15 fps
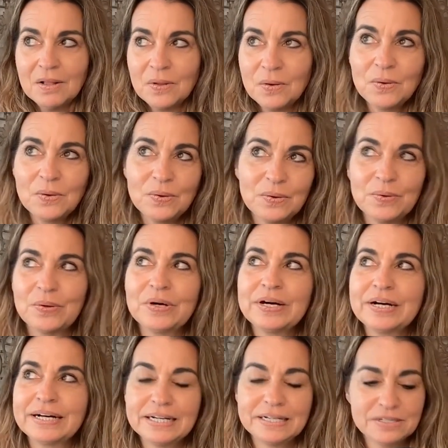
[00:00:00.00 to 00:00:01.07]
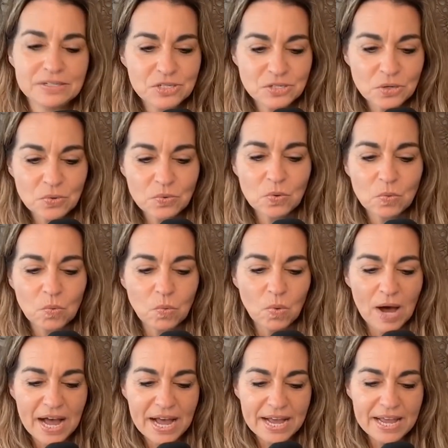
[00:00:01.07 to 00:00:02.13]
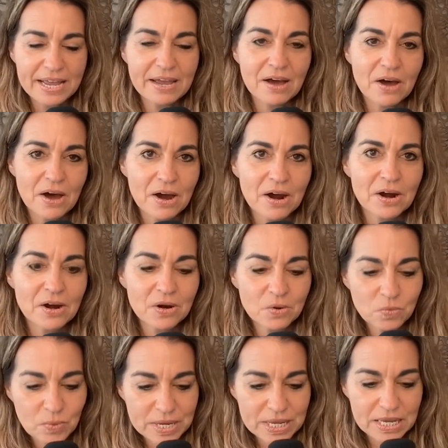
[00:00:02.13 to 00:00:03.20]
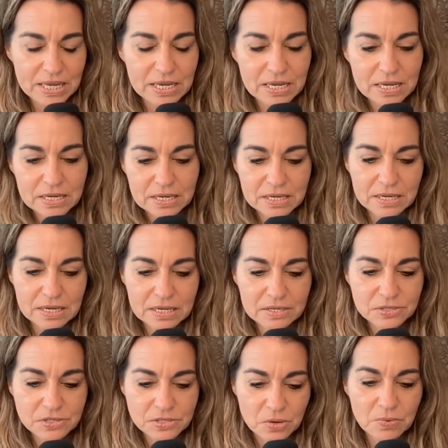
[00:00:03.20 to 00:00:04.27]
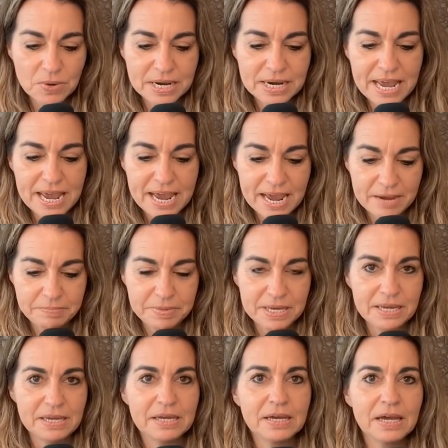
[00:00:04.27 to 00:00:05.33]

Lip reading: Whew. So why are we so unhappy?